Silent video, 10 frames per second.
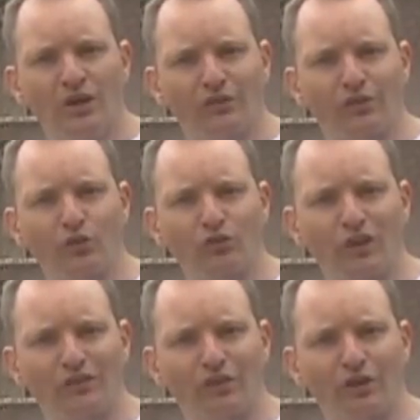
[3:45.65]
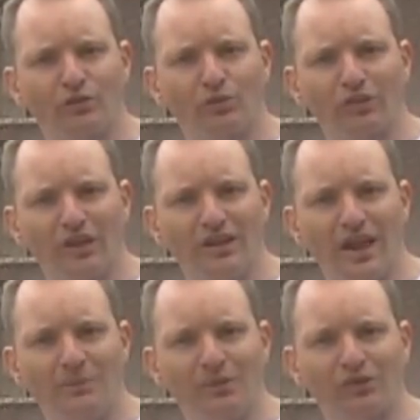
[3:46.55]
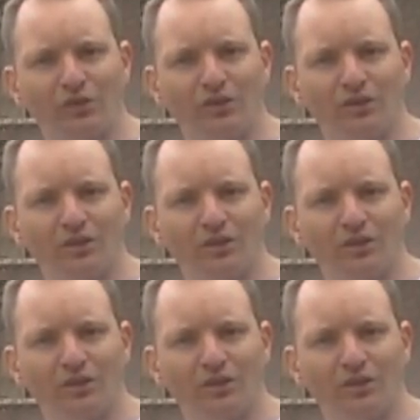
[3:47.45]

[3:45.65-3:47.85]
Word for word: search their titles in Amazon.